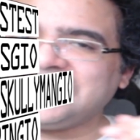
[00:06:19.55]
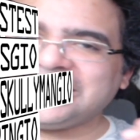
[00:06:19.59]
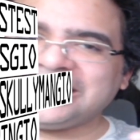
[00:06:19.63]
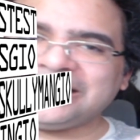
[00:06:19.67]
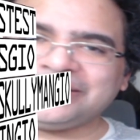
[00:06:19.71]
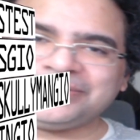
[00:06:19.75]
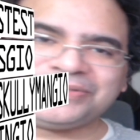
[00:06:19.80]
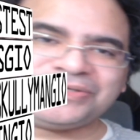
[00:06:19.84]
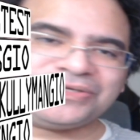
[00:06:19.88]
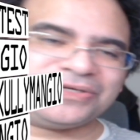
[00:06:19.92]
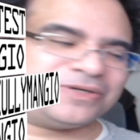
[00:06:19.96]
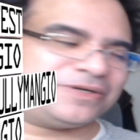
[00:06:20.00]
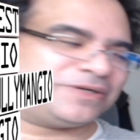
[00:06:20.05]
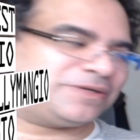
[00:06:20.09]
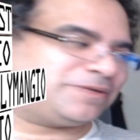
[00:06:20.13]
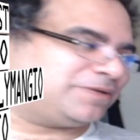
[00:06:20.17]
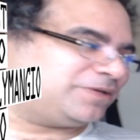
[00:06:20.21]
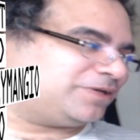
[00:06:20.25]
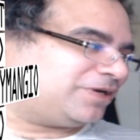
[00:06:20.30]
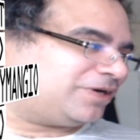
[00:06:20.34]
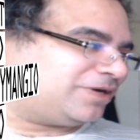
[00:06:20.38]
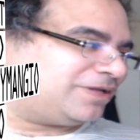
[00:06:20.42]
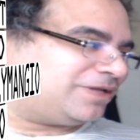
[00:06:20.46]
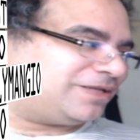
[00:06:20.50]
I'm sure
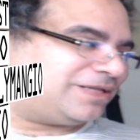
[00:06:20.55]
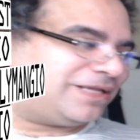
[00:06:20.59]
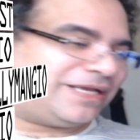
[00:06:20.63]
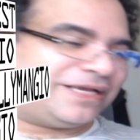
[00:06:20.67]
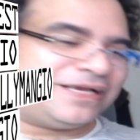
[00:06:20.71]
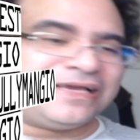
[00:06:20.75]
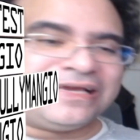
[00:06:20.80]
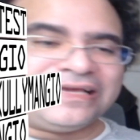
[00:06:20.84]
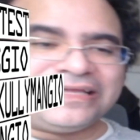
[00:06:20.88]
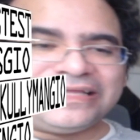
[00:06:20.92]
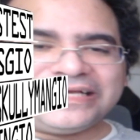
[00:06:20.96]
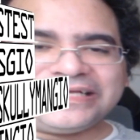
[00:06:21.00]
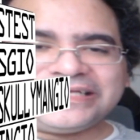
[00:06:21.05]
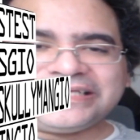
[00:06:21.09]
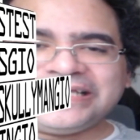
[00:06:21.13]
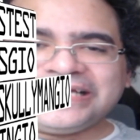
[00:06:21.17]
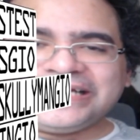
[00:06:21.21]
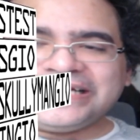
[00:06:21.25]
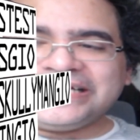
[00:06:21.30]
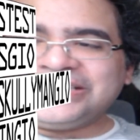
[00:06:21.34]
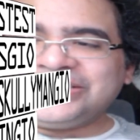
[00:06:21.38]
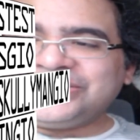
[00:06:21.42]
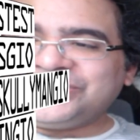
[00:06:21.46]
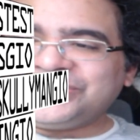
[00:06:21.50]
y'all are like, that's not
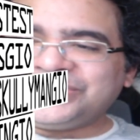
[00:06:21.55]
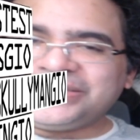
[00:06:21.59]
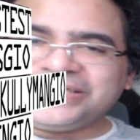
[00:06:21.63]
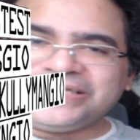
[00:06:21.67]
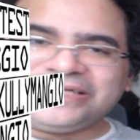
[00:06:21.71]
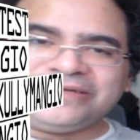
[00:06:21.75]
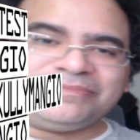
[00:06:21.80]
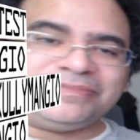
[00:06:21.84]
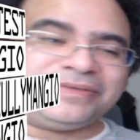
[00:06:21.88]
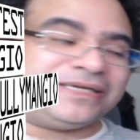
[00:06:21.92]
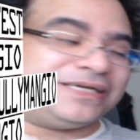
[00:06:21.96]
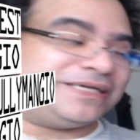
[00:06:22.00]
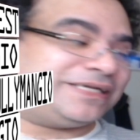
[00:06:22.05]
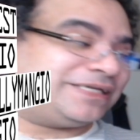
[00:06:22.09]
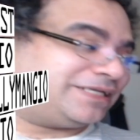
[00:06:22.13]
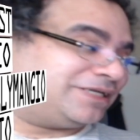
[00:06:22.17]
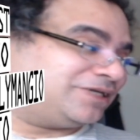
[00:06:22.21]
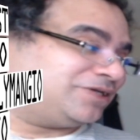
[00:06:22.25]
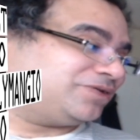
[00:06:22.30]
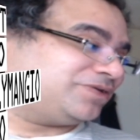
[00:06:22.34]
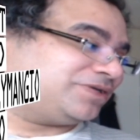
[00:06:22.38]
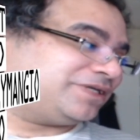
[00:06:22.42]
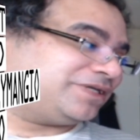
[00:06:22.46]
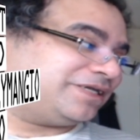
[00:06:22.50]
interesting to me. It's
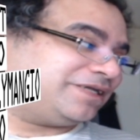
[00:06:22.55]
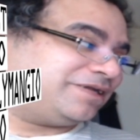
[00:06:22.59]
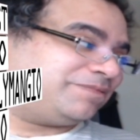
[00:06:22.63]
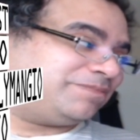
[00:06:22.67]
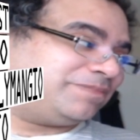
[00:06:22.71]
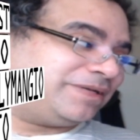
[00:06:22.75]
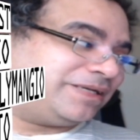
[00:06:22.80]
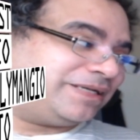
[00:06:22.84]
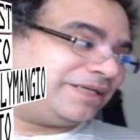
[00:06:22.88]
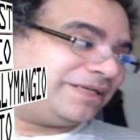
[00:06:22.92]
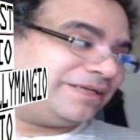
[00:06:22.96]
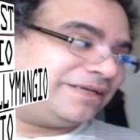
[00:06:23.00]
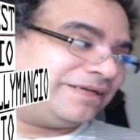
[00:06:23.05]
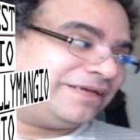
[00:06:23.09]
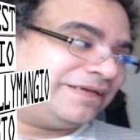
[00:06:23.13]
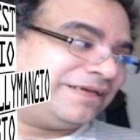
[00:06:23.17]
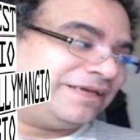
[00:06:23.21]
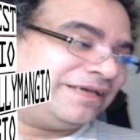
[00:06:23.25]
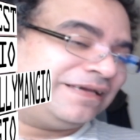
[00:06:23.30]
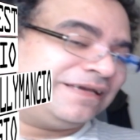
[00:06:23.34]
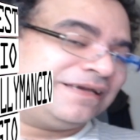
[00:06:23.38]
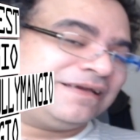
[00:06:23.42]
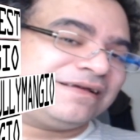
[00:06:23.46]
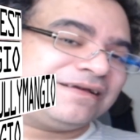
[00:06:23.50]
interesting to me
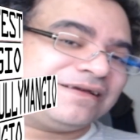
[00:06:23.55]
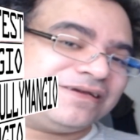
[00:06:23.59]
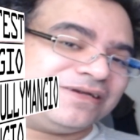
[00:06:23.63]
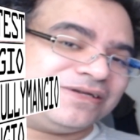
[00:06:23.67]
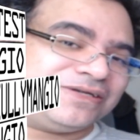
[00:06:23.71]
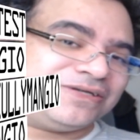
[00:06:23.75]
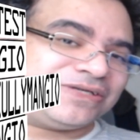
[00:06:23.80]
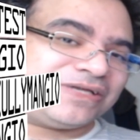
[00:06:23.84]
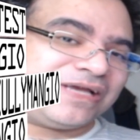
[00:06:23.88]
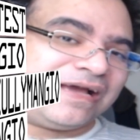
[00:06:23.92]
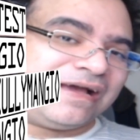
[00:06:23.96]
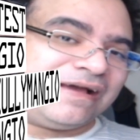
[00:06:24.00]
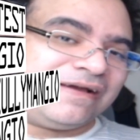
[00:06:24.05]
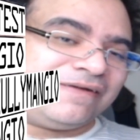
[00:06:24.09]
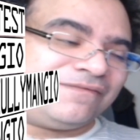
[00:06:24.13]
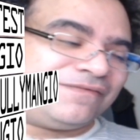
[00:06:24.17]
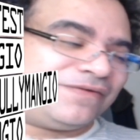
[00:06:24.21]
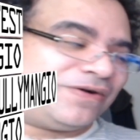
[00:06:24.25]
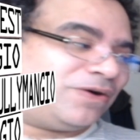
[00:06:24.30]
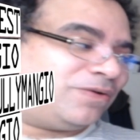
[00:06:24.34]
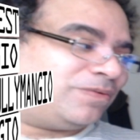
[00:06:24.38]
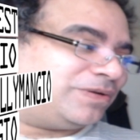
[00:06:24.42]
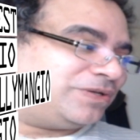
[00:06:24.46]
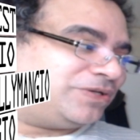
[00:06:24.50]
because I've
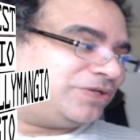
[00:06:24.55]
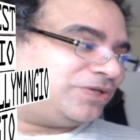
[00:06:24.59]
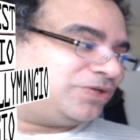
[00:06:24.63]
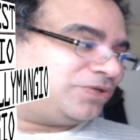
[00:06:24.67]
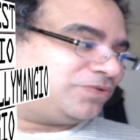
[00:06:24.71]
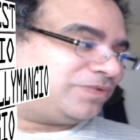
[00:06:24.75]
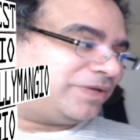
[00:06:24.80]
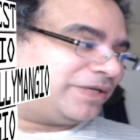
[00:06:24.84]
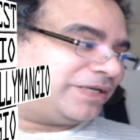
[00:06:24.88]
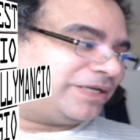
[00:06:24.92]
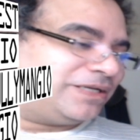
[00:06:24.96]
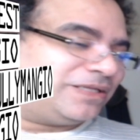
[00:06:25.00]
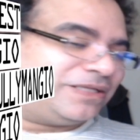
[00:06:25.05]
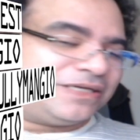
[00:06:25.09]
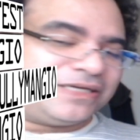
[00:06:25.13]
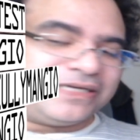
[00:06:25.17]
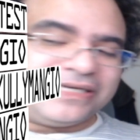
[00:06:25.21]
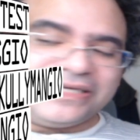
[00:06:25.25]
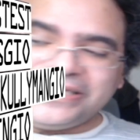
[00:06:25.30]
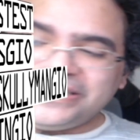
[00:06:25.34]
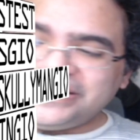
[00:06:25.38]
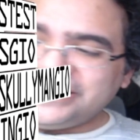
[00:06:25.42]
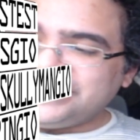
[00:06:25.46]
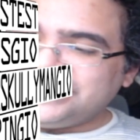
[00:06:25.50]
always used regular
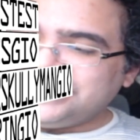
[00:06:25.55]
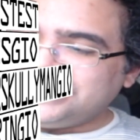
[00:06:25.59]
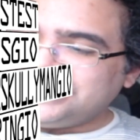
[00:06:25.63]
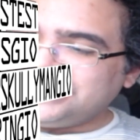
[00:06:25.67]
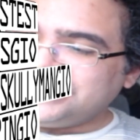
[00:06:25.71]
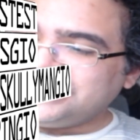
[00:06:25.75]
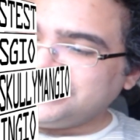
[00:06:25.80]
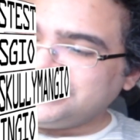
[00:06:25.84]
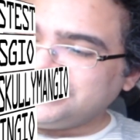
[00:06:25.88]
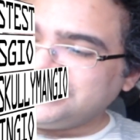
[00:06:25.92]
keys.